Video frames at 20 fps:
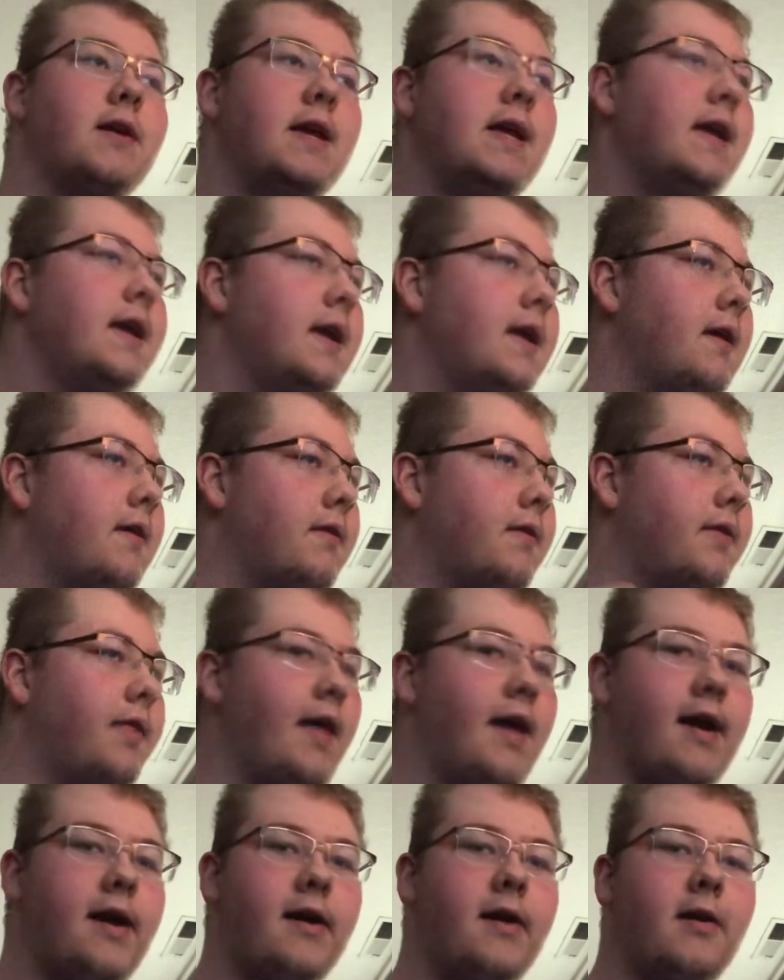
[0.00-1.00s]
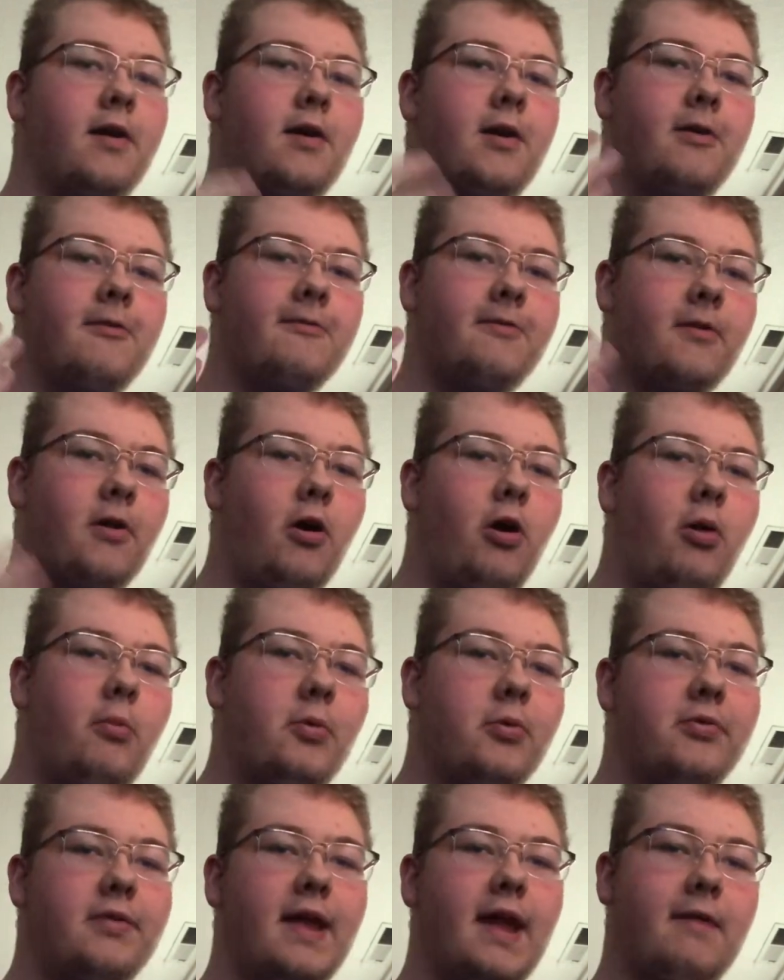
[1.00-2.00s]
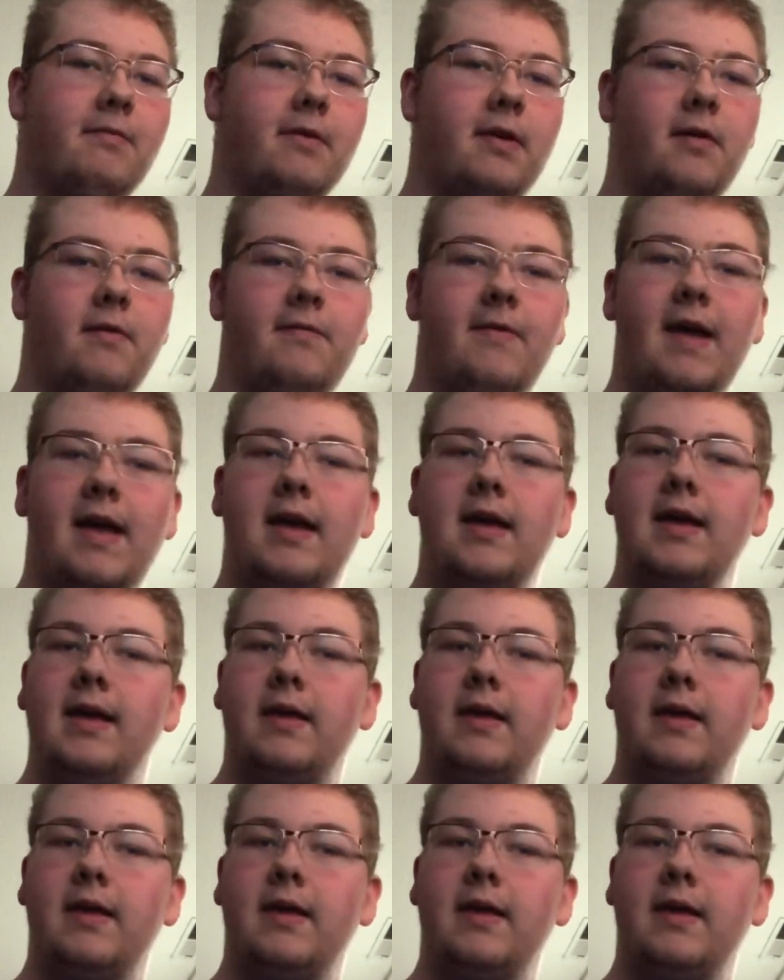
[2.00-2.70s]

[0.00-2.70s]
He is there for almost every event.